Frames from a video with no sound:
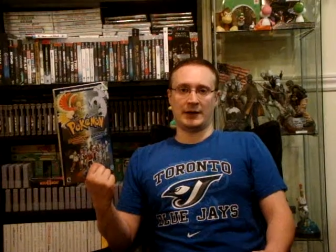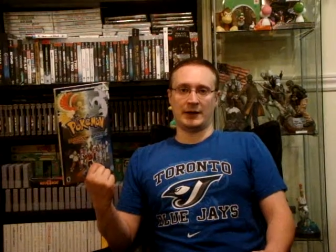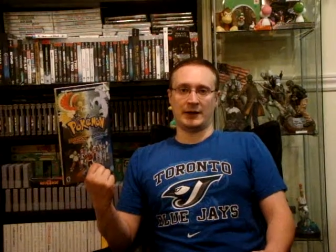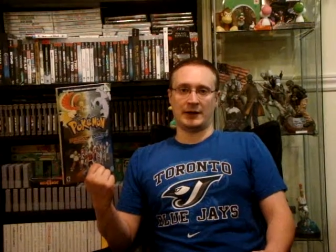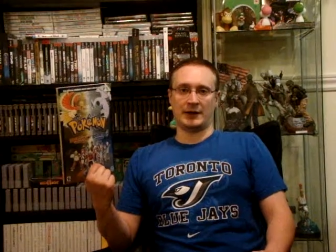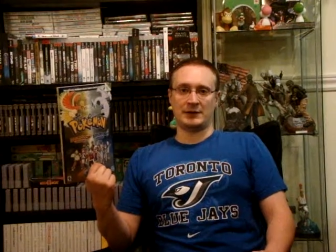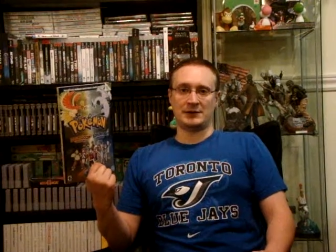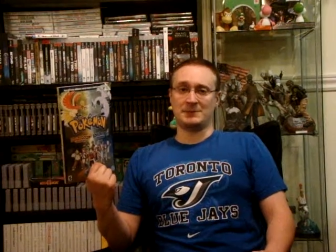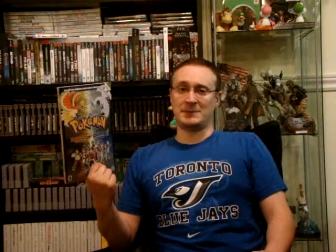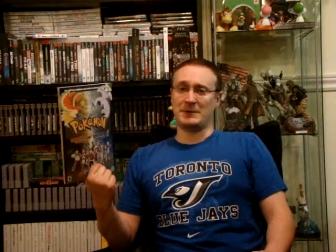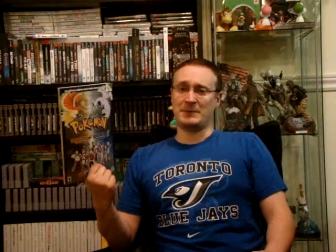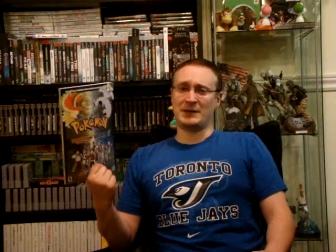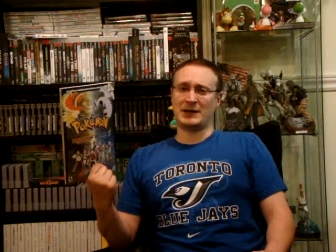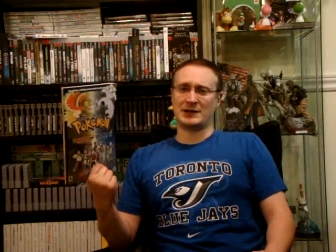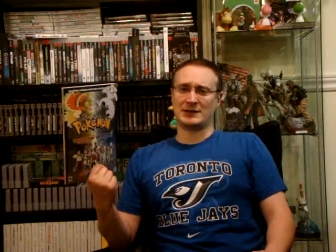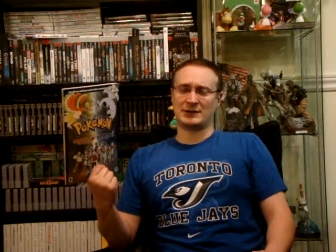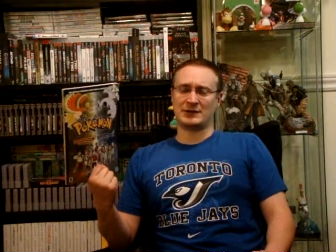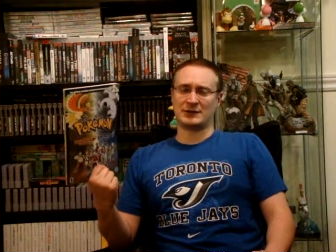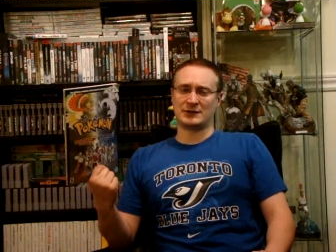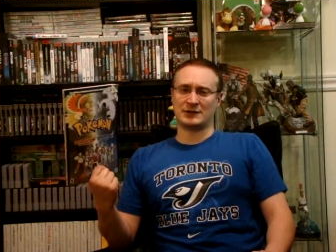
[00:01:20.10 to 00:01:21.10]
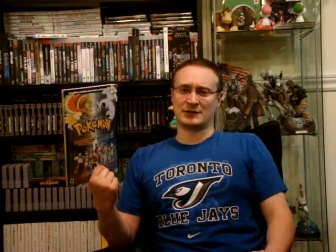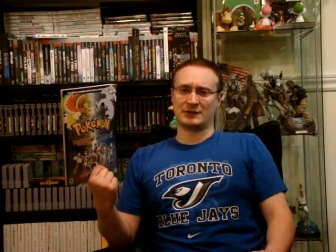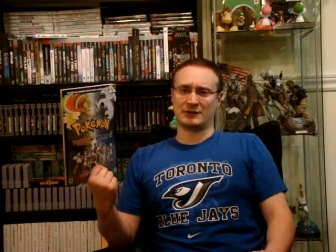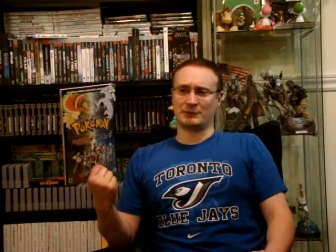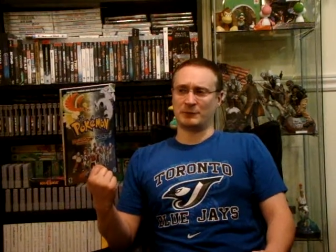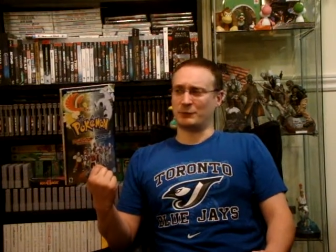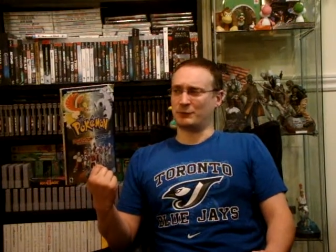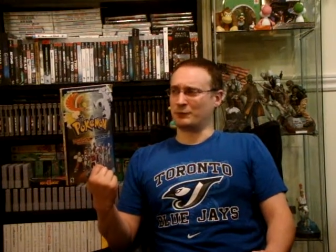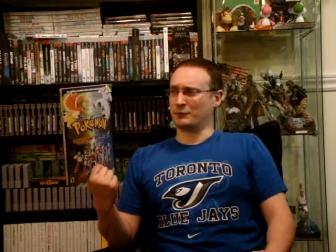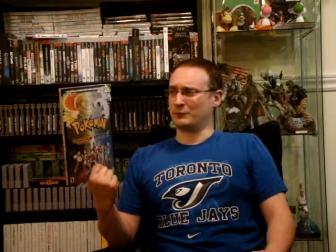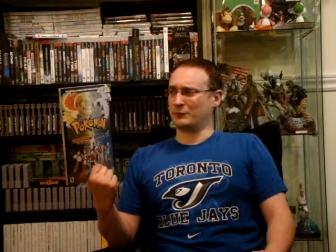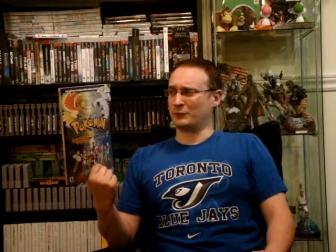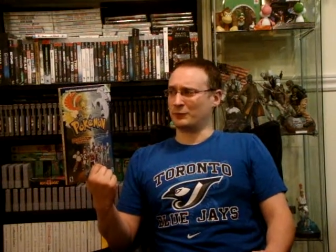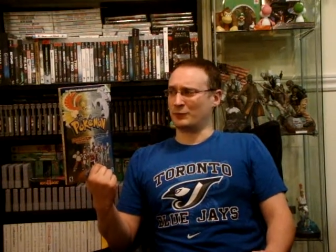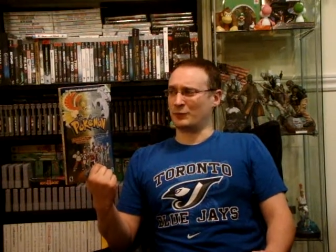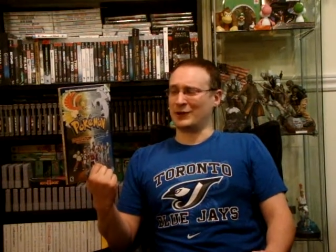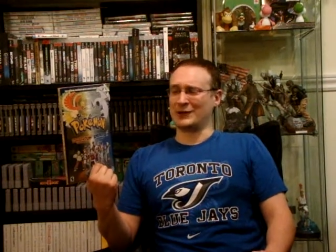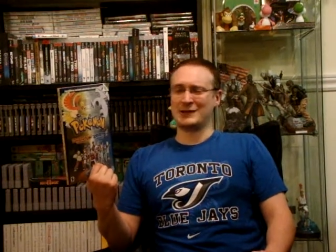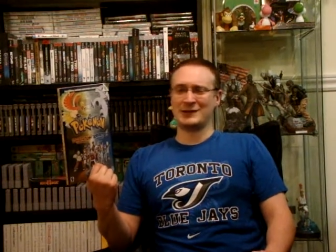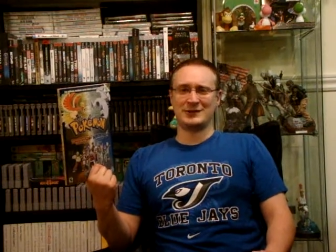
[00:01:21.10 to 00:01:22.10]
And you may be asking yourself,
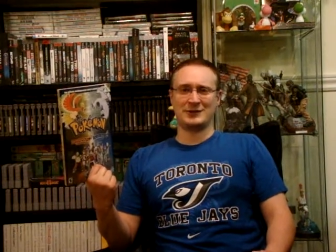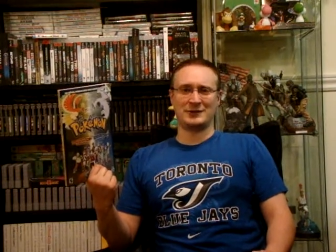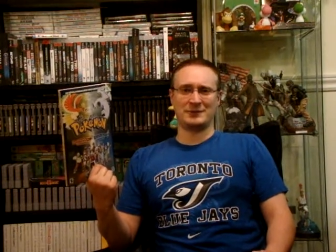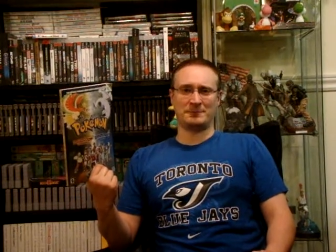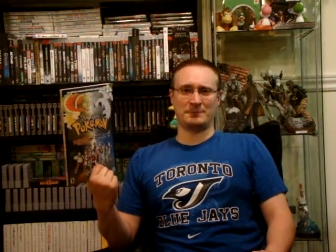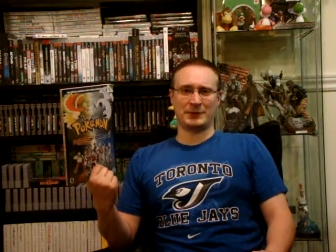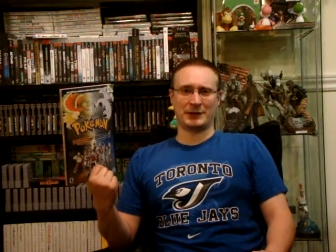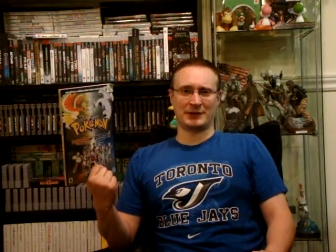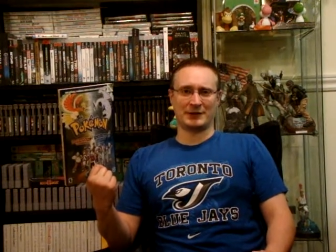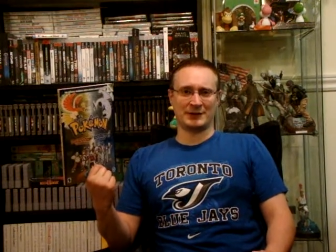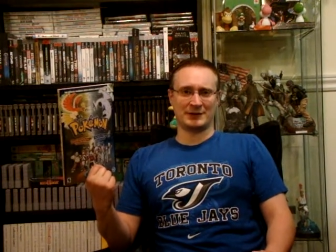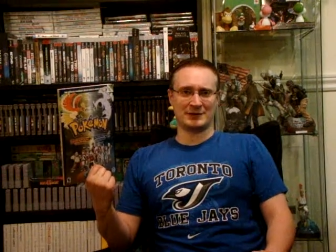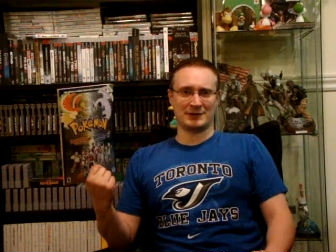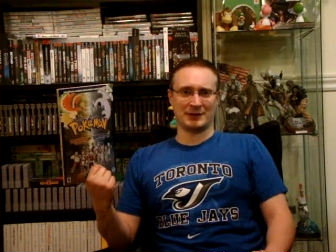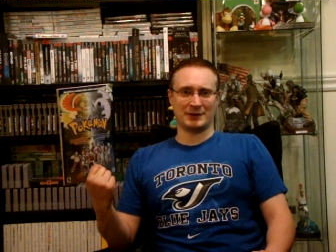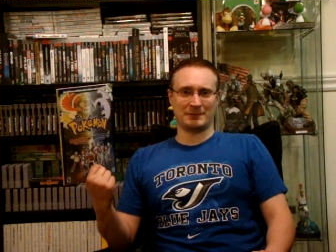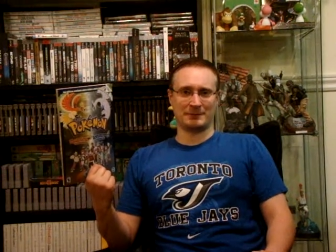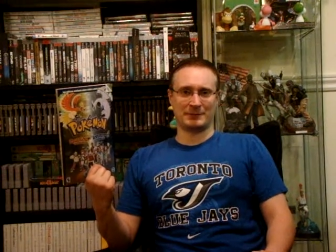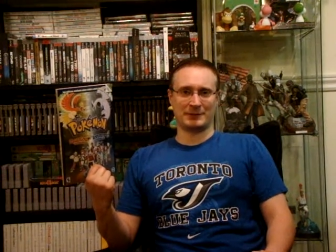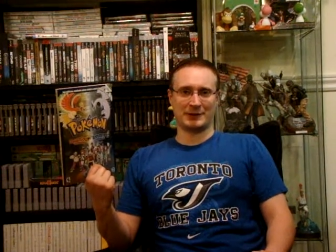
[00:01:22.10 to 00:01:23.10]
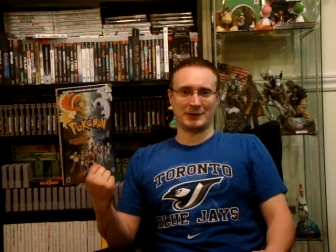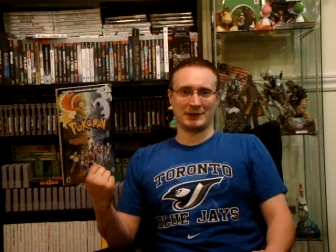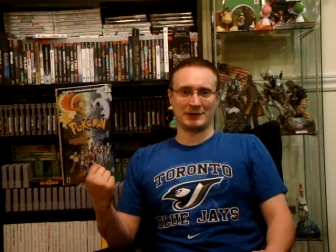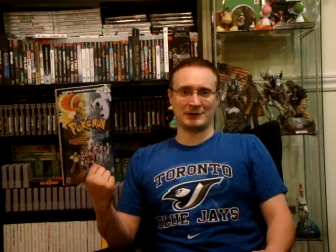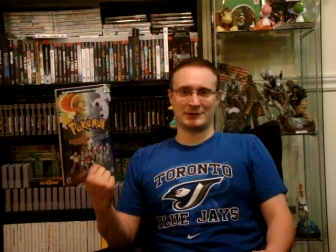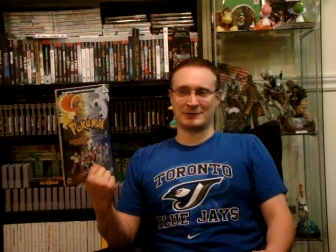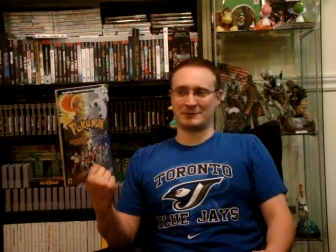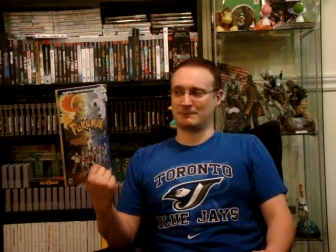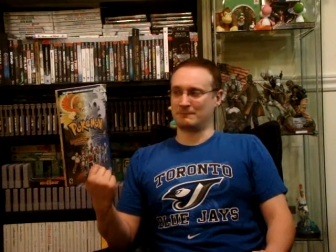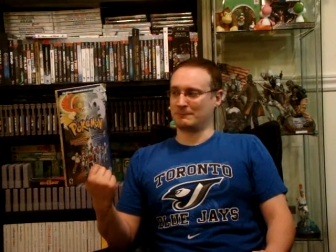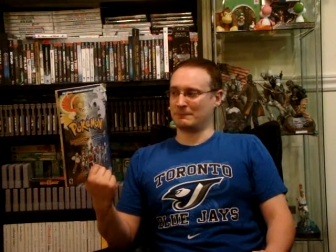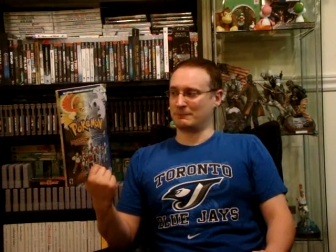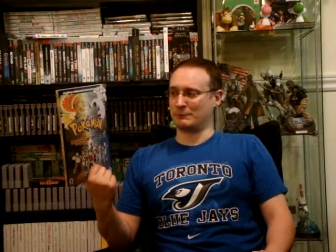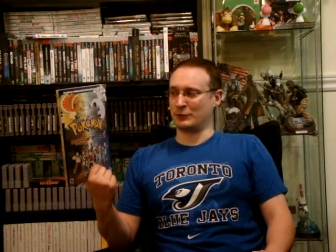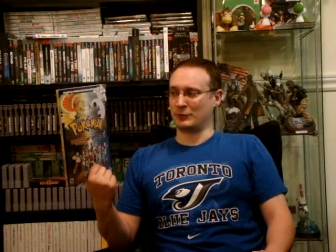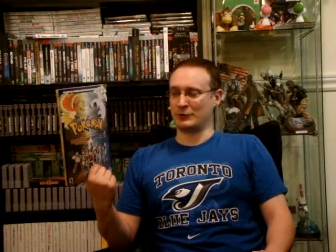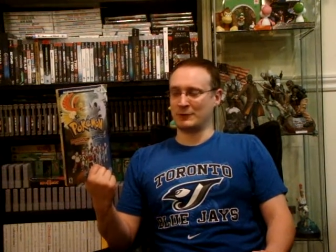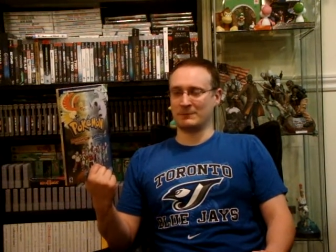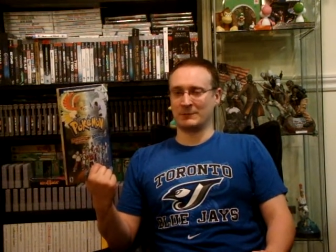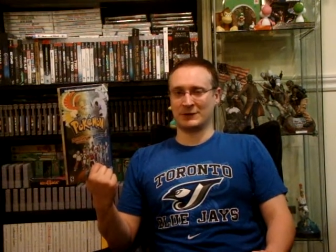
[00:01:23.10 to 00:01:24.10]
why did you pick this up? Because
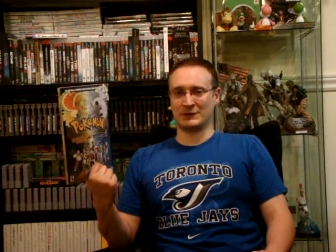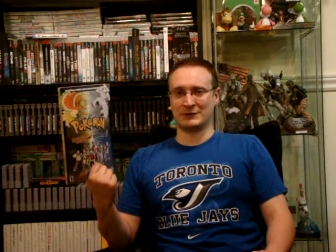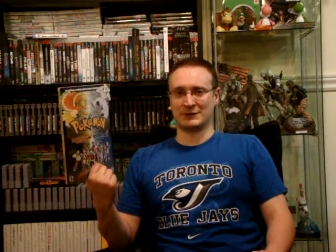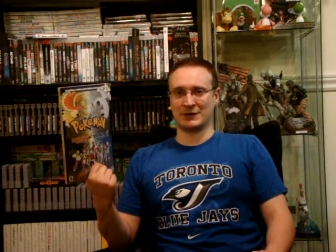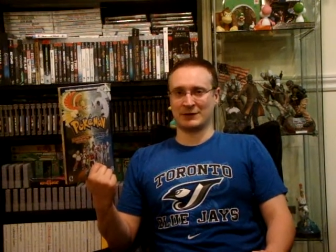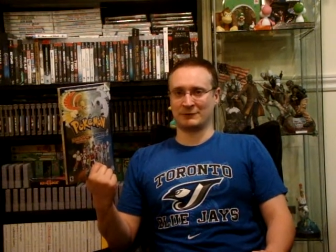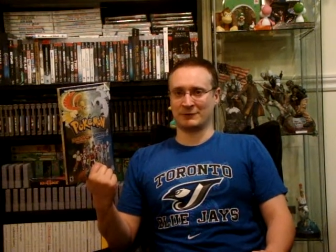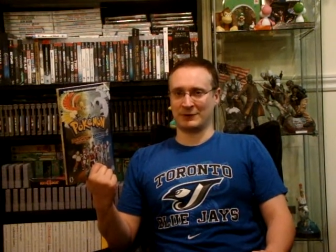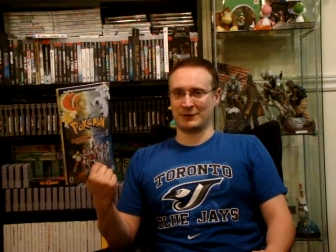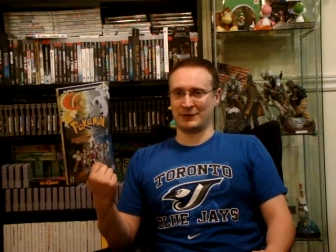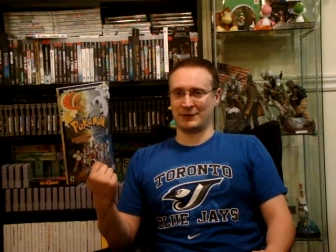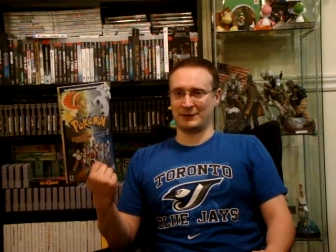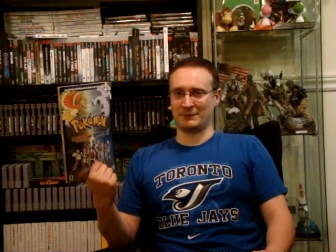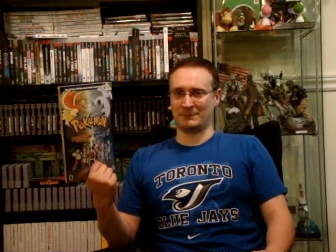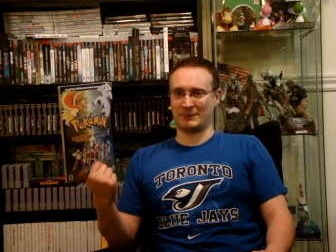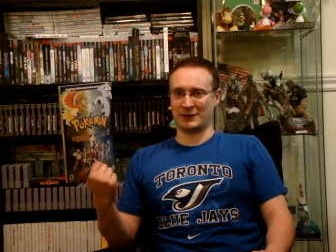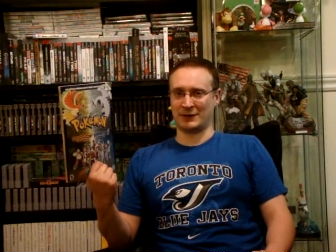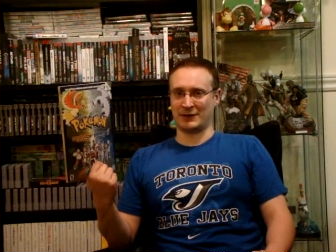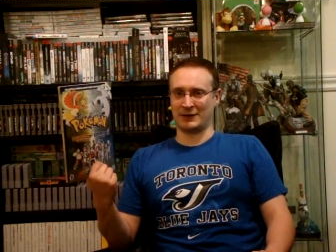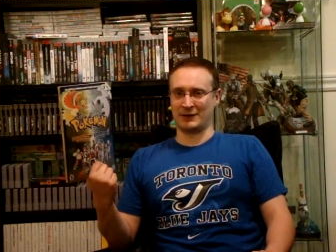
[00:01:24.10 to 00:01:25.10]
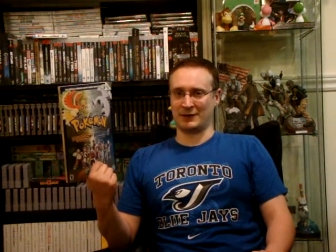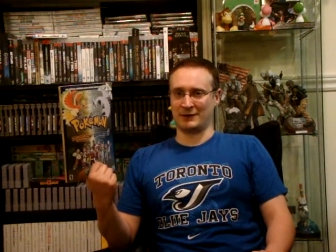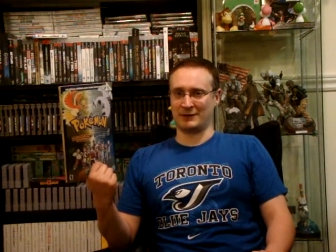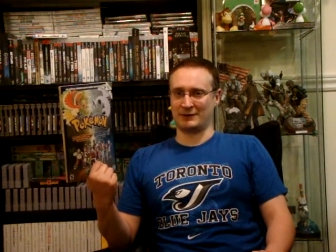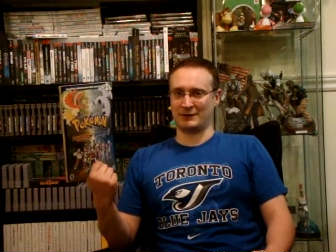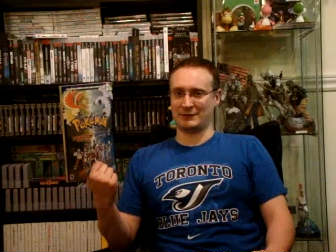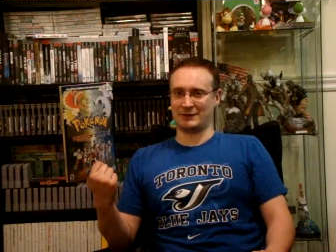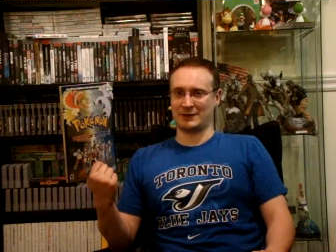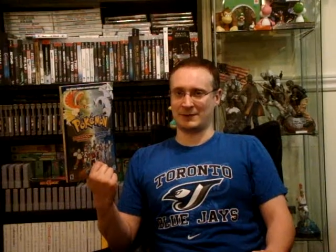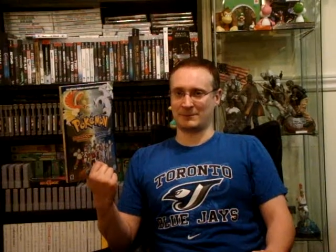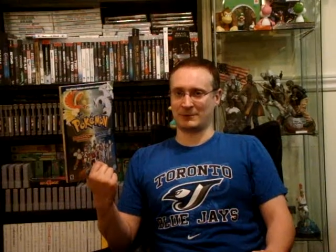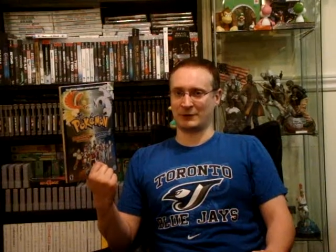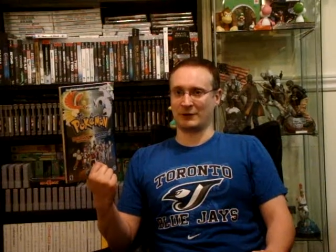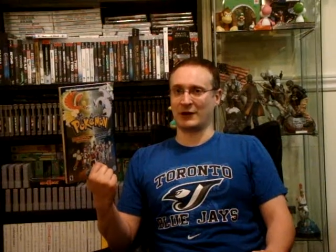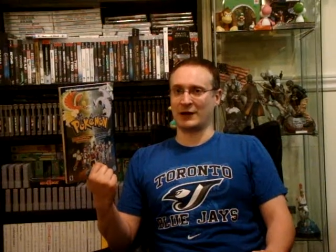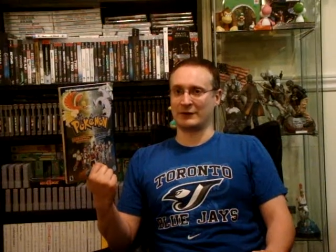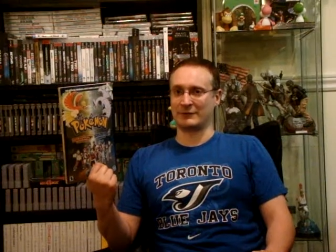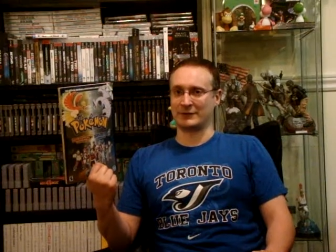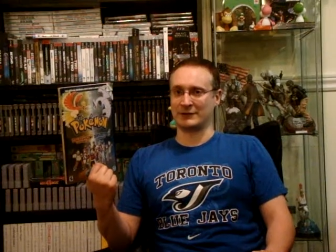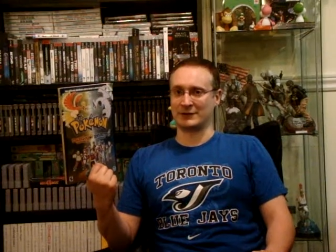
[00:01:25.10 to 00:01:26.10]
Pokemon's not really in my
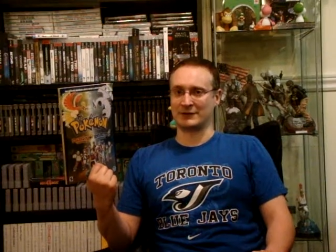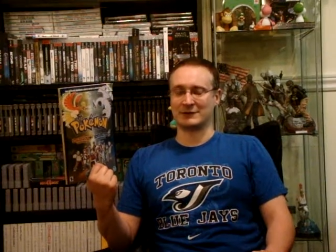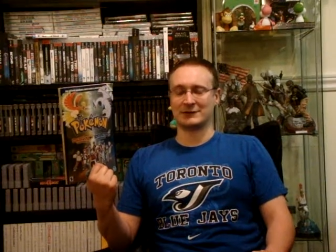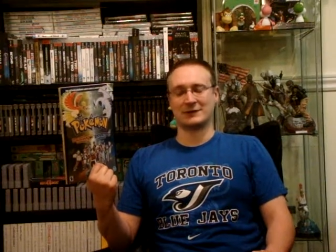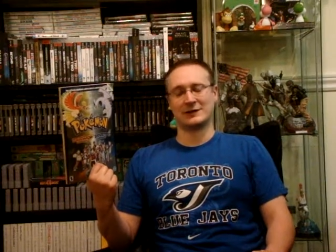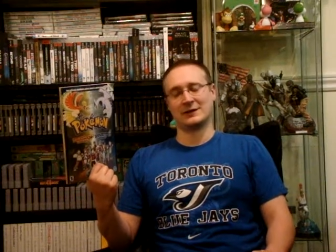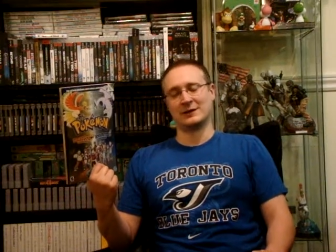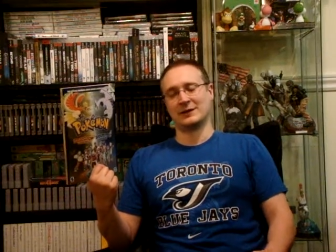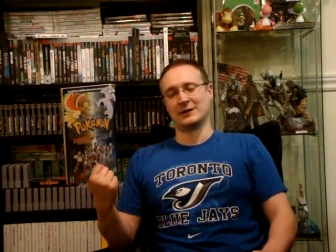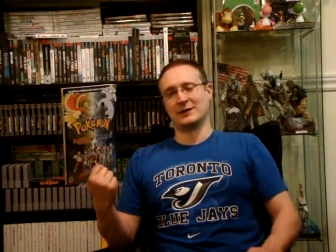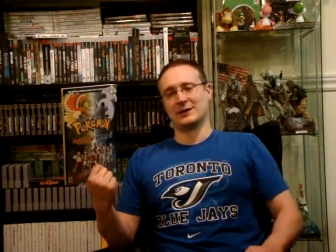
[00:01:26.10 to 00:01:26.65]
demographics.